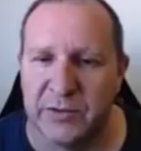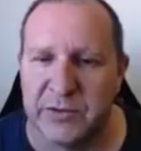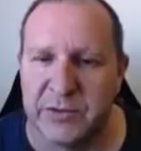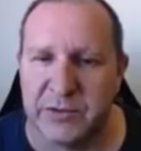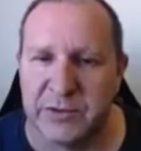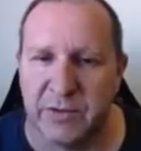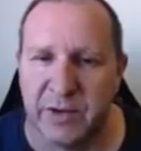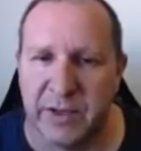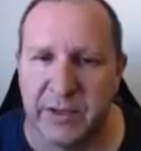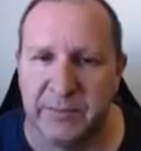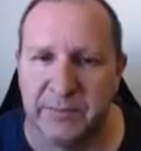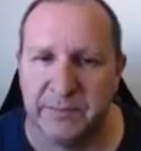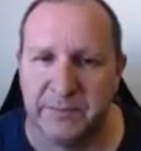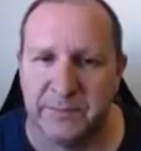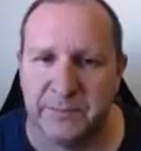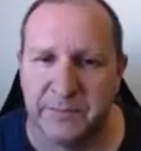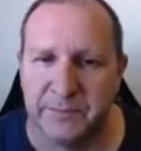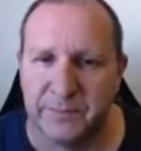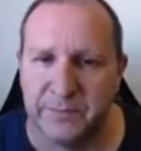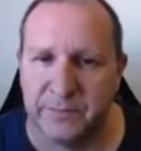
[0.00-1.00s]
screen,
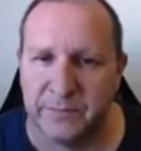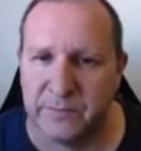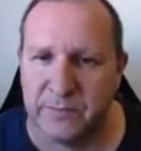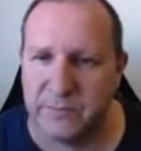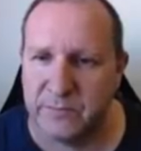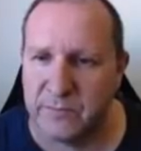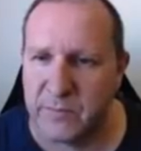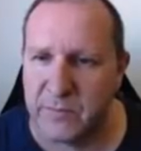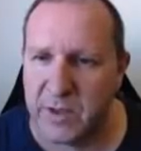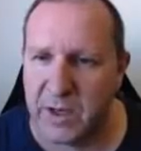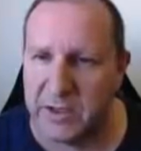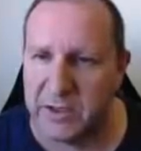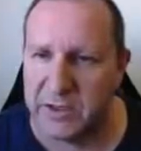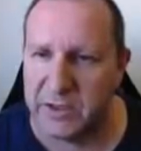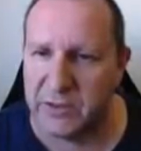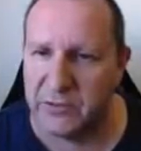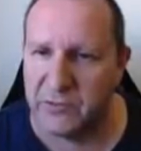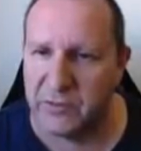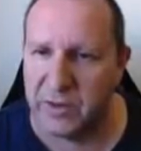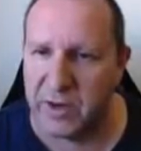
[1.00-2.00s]
and you
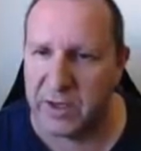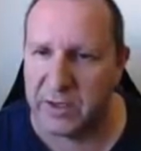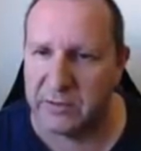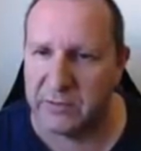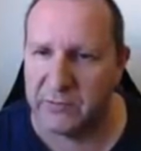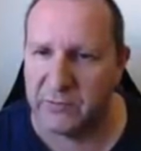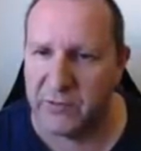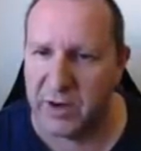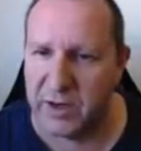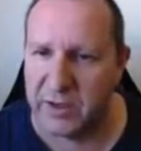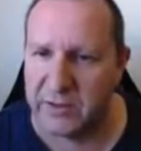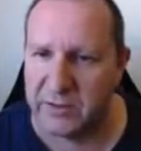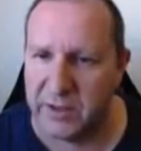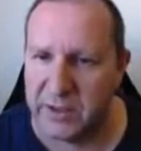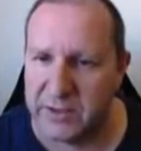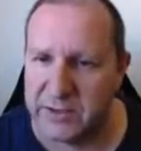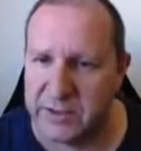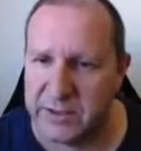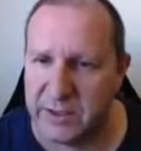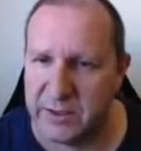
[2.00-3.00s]
can drag
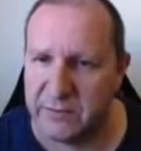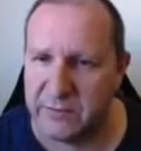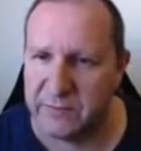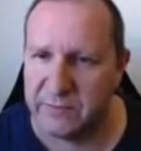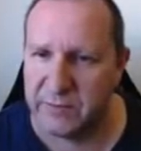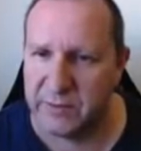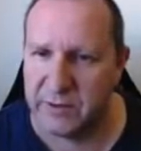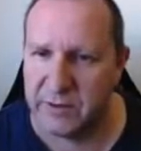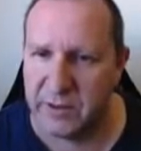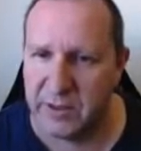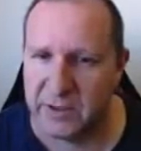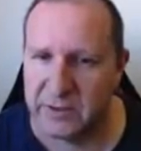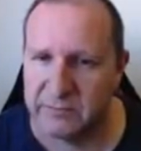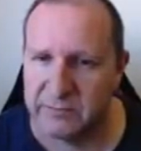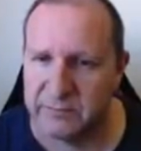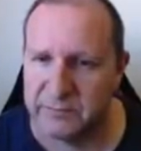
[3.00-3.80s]
that down if we like.